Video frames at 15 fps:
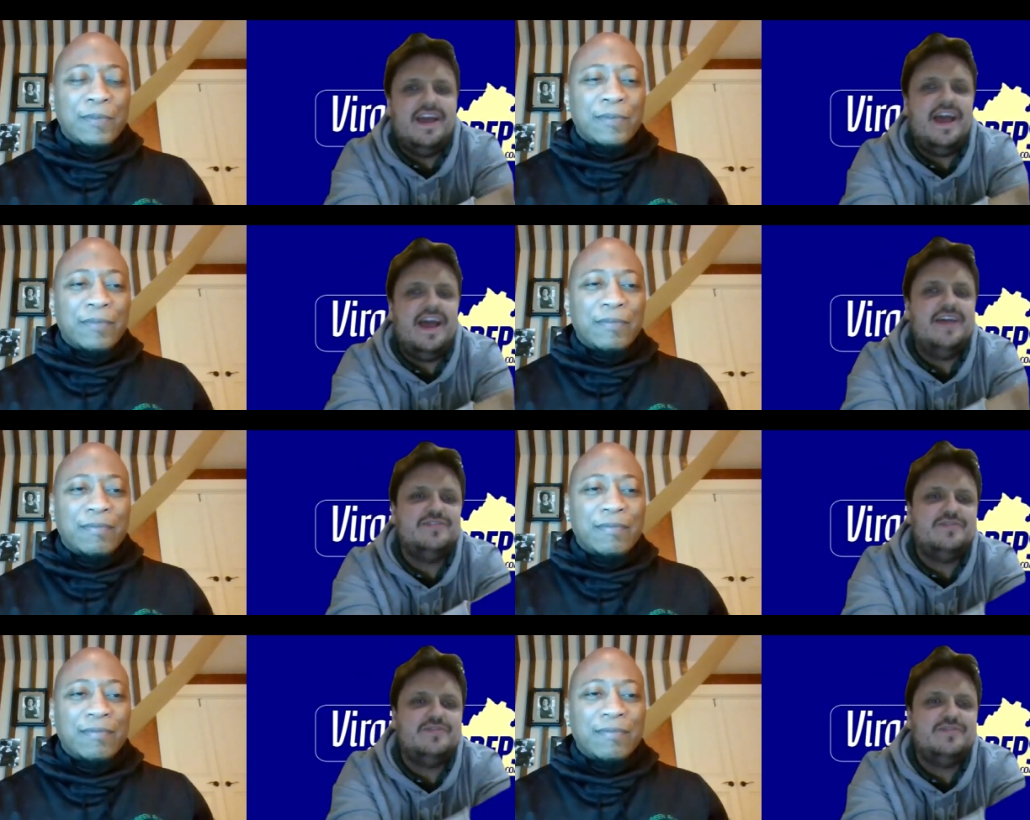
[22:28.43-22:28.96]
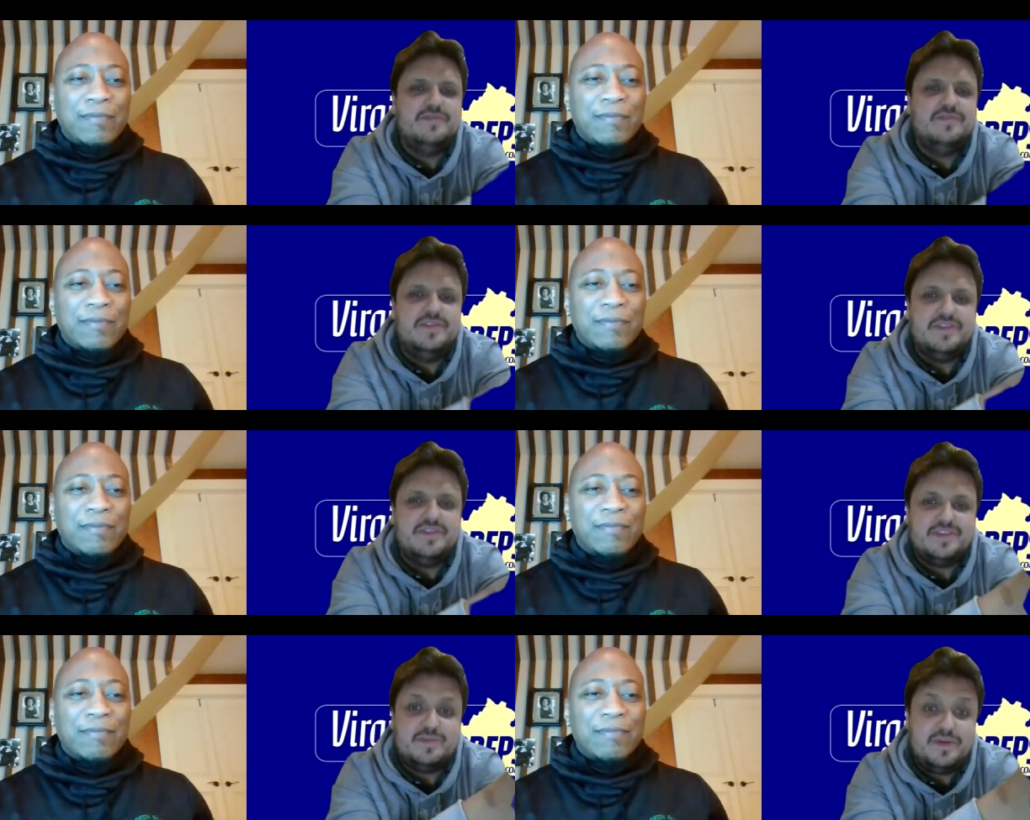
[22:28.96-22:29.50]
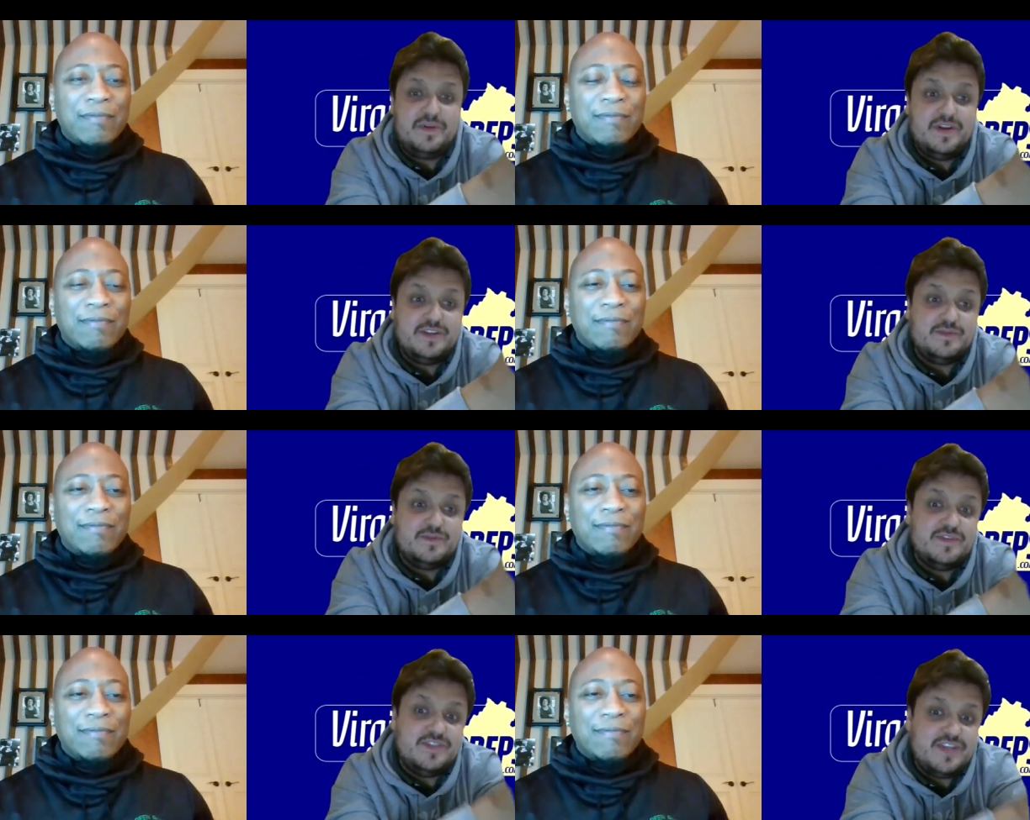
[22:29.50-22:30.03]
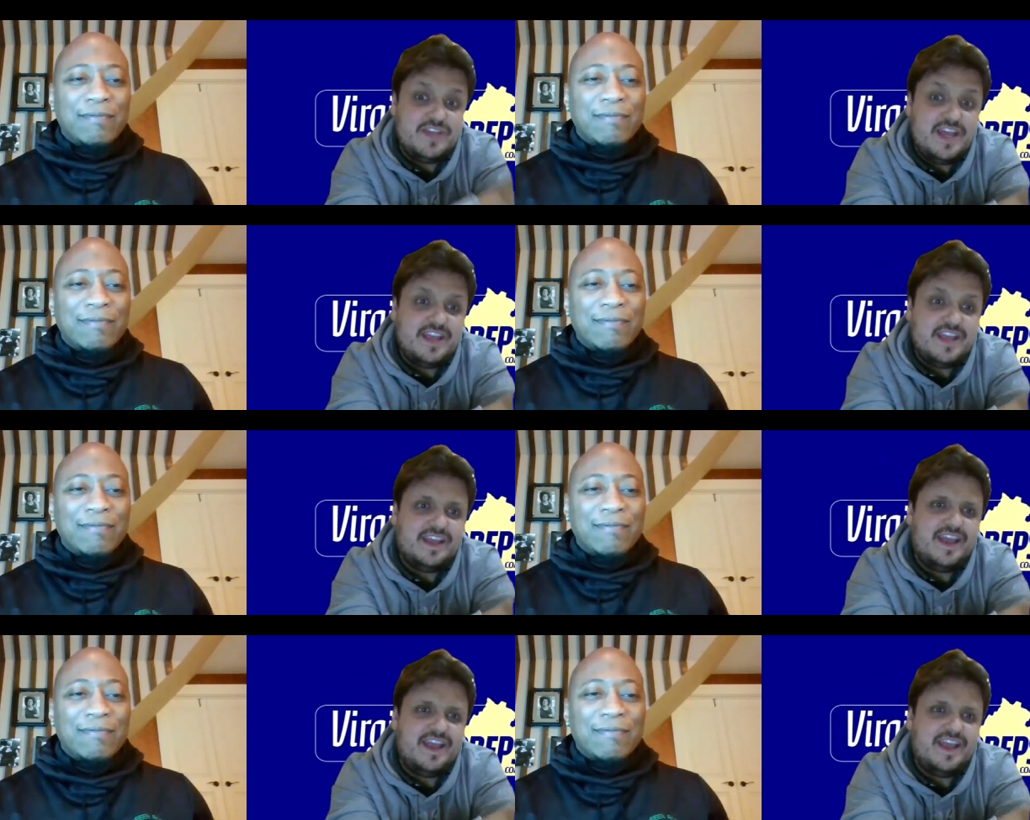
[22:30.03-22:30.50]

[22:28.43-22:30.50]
Speaker 1: Has the experience with Jake